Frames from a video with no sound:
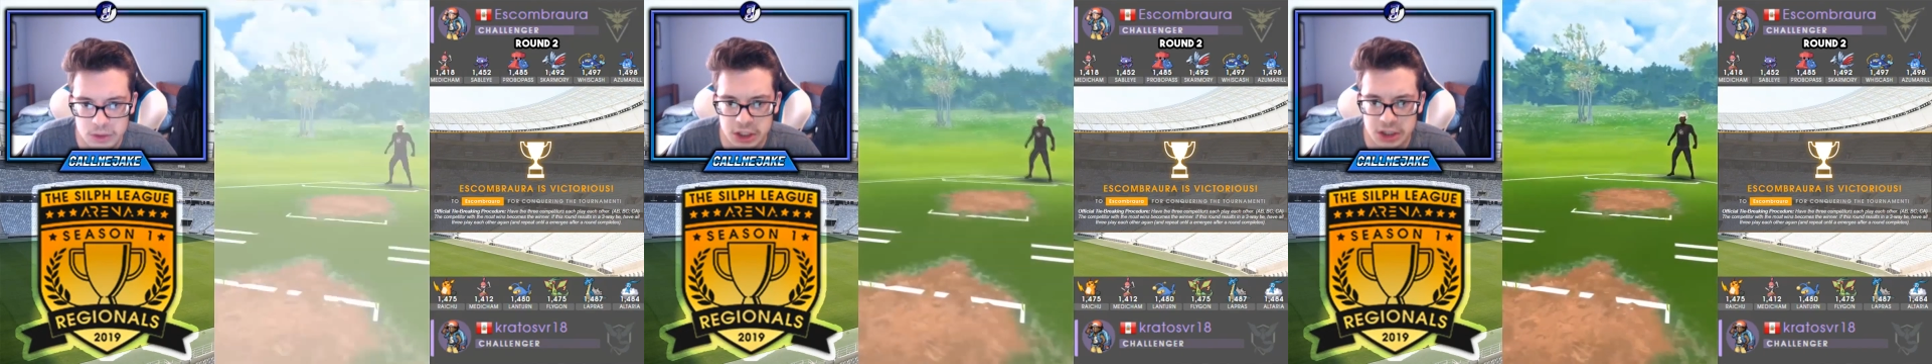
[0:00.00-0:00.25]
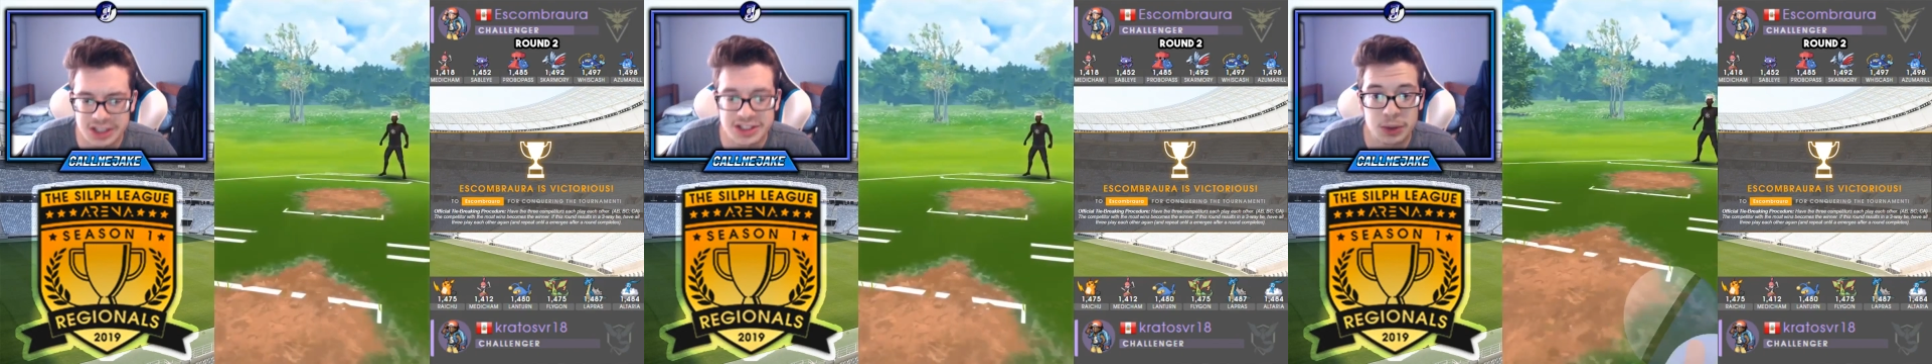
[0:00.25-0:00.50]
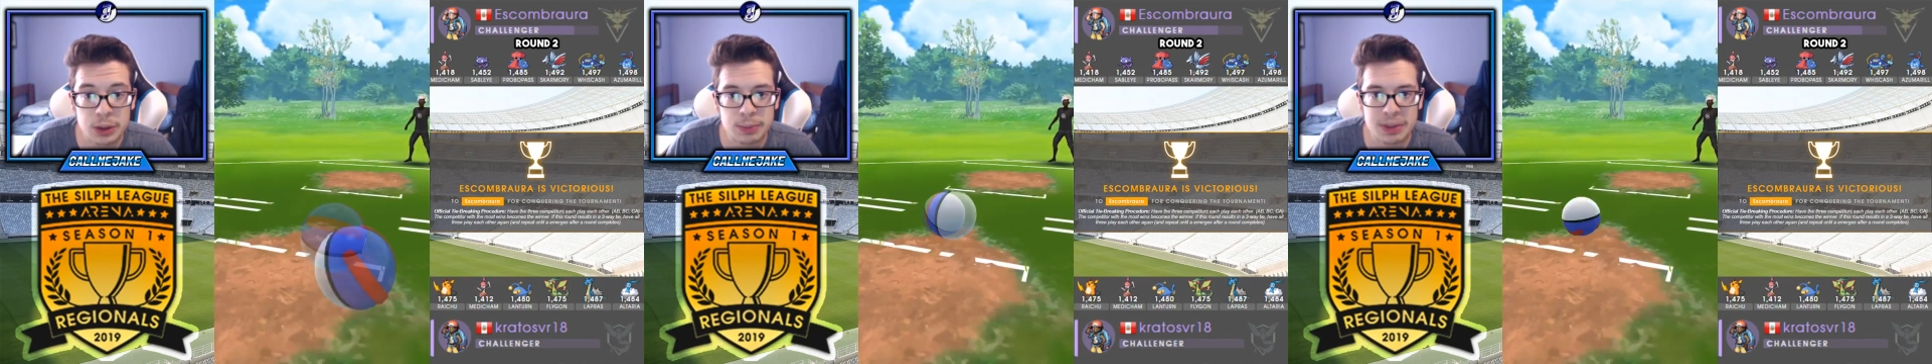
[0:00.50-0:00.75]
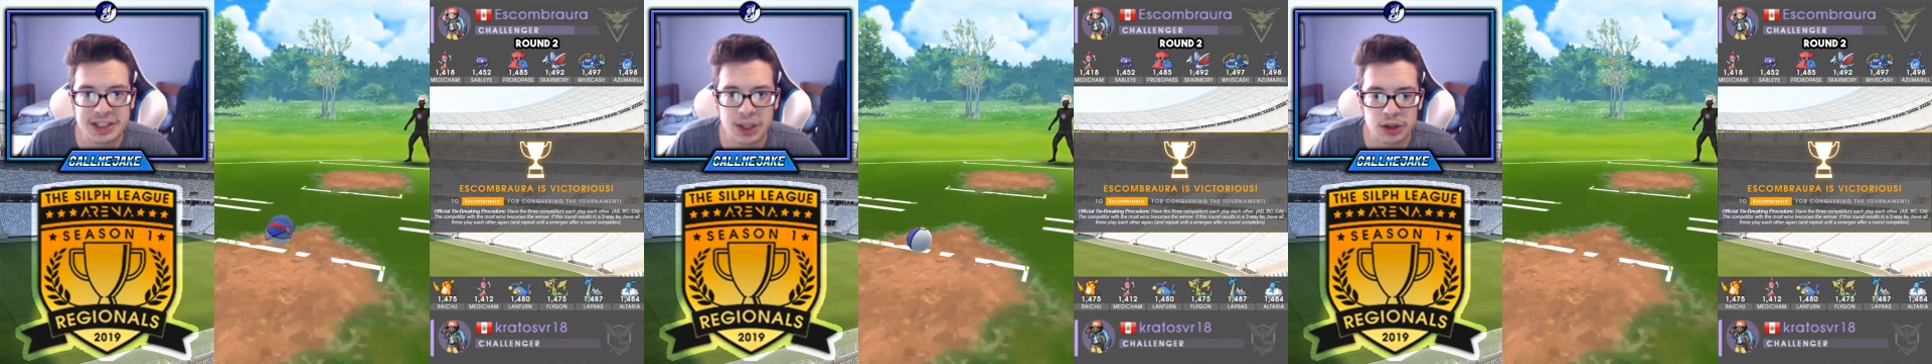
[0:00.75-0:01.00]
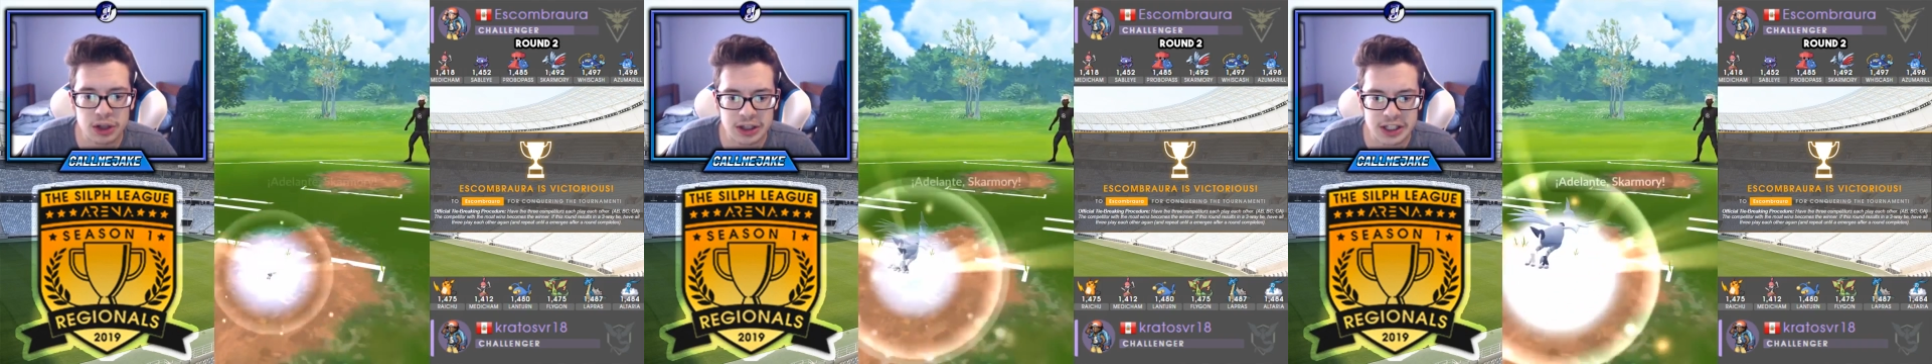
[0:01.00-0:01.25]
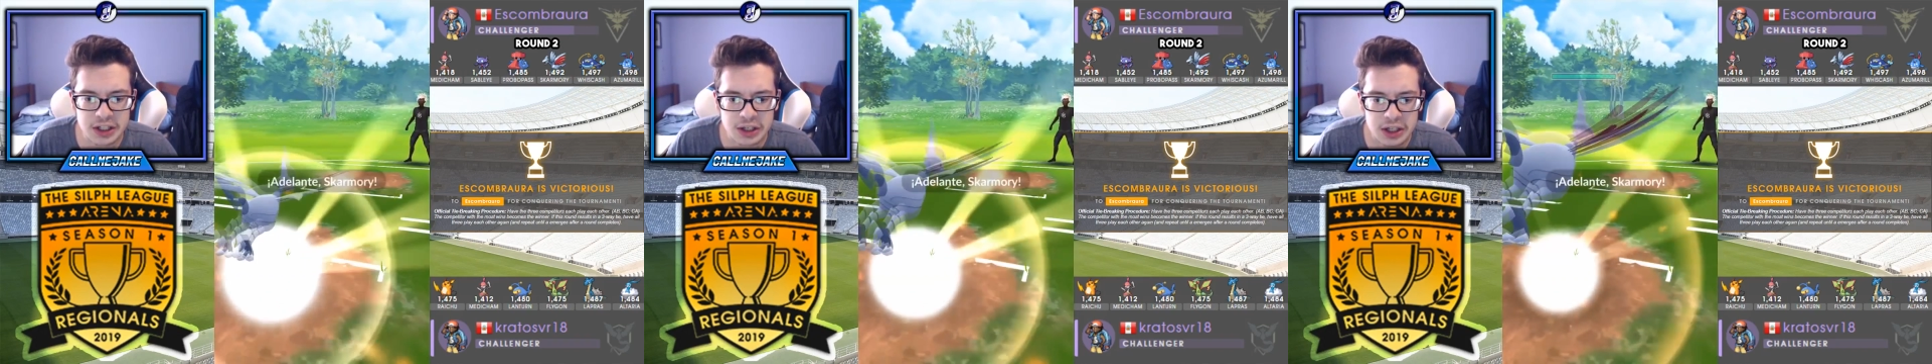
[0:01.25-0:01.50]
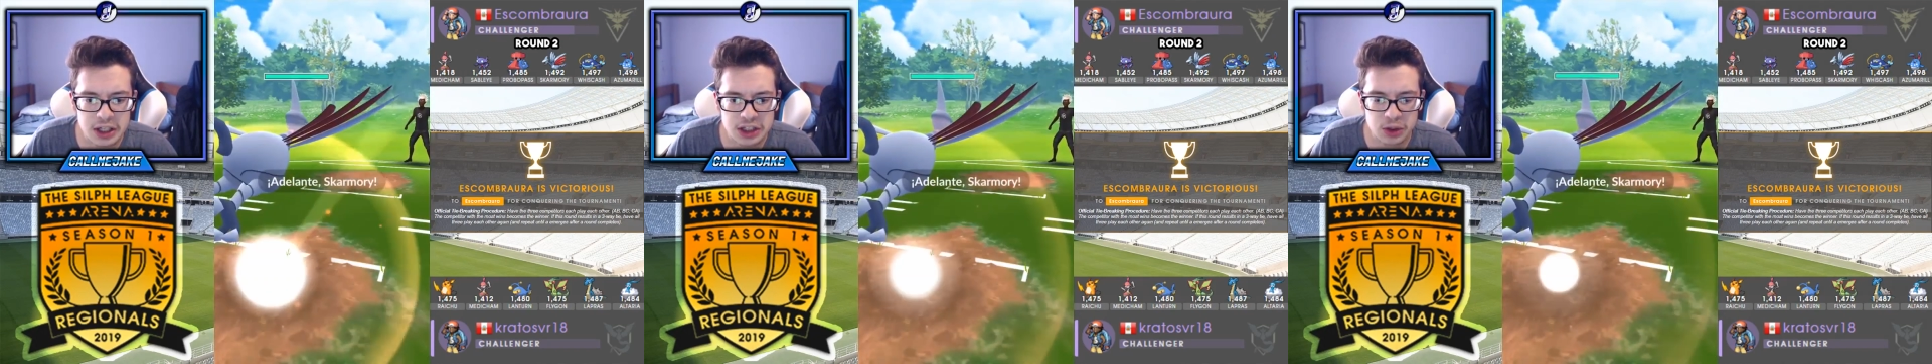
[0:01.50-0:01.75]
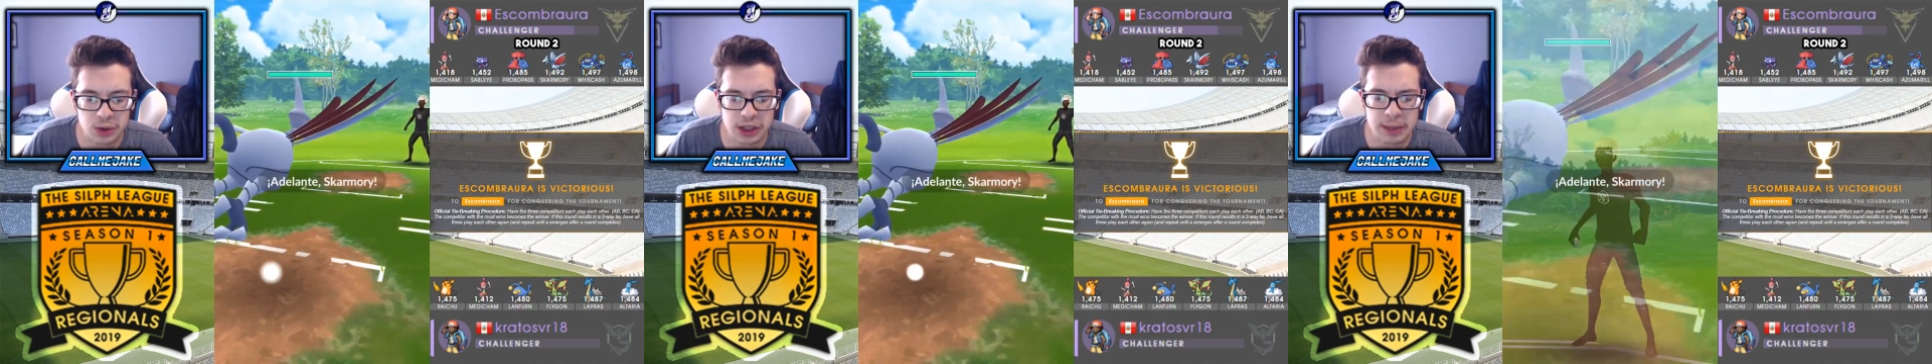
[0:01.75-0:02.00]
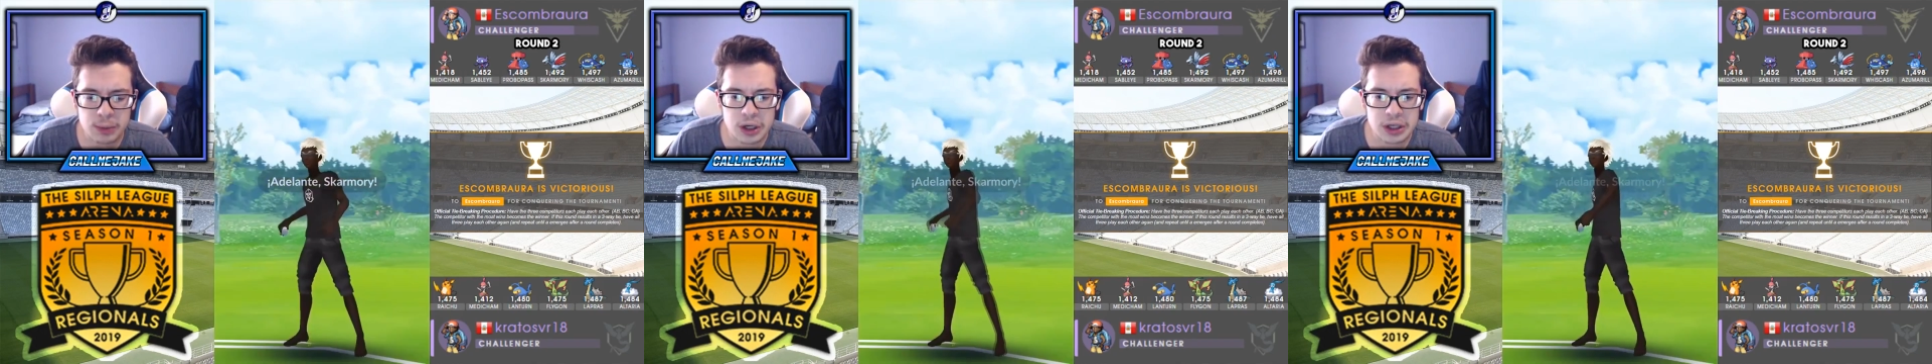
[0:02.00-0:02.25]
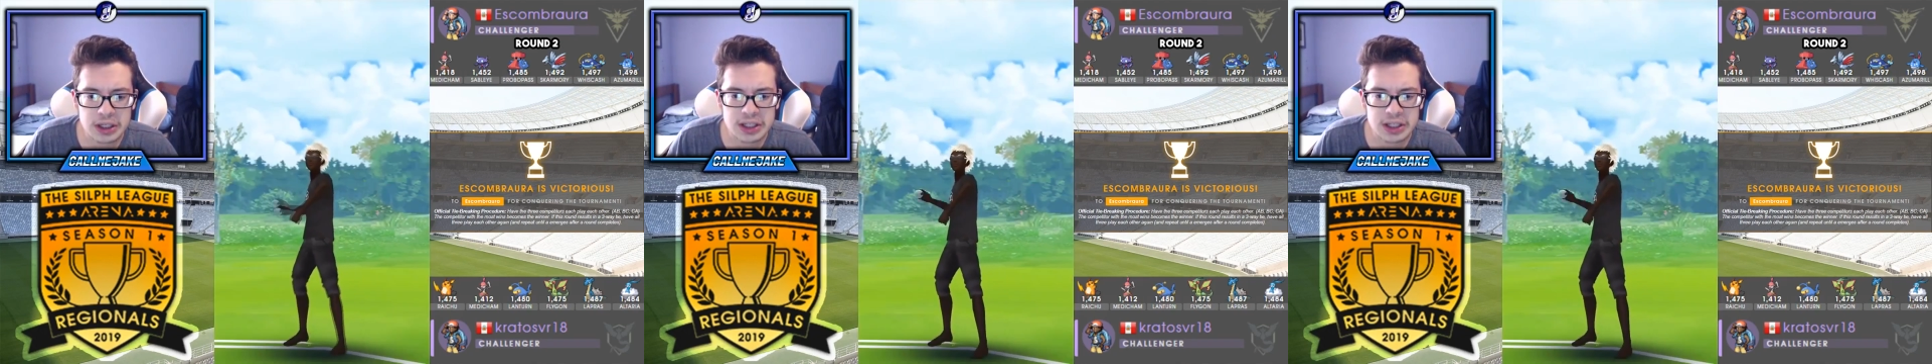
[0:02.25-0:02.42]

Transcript: And let's see what he brings out in the lead. So in game 1,